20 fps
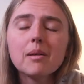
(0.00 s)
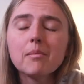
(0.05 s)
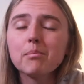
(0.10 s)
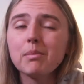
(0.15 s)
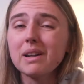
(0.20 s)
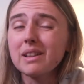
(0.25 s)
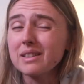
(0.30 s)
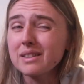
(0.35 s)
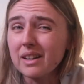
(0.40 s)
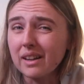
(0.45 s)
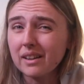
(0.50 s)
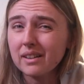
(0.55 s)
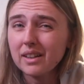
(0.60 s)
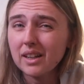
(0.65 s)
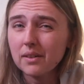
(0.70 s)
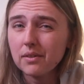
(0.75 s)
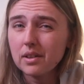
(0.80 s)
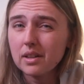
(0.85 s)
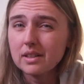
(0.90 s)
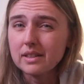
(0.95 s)
By the second
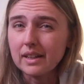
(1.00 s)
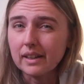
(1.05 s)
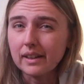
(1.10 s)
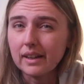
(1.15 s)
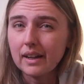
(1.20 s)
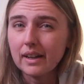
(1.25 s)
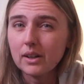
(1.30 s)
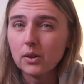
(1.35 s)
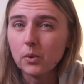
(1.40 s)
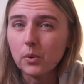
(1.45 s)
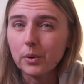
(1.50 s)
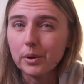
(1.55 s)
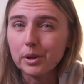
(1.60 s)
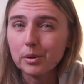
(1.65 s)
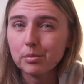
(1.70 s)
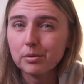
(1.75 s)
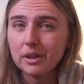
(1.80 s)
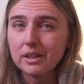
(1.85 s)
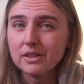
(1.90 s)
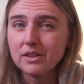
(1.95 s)
half of the decade, oil
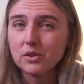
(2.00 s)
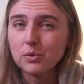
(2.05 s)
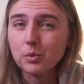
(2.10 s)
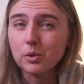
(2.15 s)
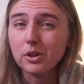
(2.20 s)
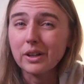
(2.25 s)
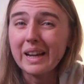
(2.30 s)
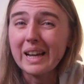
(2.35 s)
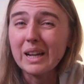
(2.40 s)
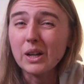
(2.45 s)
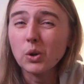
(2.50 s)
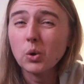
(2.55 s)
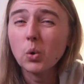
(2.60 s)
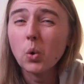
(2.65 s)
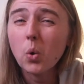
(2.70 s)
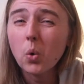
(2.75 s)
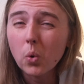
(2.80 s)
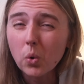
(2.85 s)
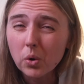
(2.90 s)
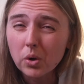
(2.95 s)
prices were a
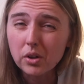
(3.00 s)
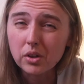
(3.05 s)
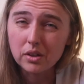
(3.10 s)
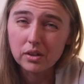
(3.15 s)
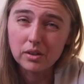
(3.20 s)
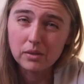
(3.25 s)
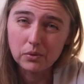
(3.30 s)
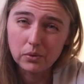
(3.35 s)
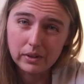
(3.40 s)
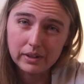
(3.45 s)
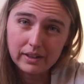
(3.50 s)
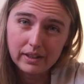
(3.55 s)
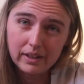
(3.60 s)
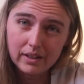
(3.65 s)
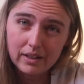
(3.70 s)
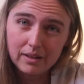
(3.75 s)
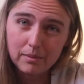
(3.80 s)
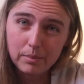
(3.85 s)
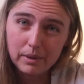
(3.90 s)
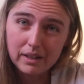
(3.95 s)
quarter of what they
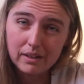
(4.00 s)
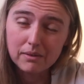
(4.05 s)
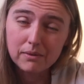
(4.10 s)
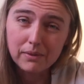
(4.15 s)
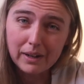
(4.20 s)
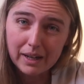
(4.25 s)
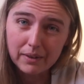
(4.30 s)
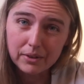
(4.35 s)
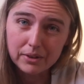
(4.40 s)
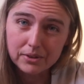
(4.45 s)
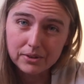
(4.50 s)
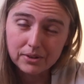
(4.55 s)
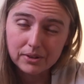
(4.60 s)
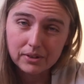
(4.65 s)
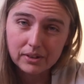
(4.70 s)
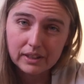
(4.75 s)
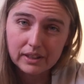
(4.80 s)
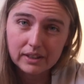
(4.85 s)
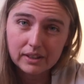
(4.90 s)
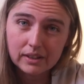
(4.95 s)
had been 5 years
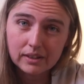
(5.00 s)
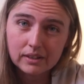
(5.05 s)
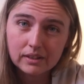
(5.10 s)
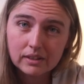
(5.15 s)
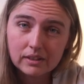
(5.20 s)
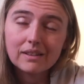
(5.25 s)
earlier.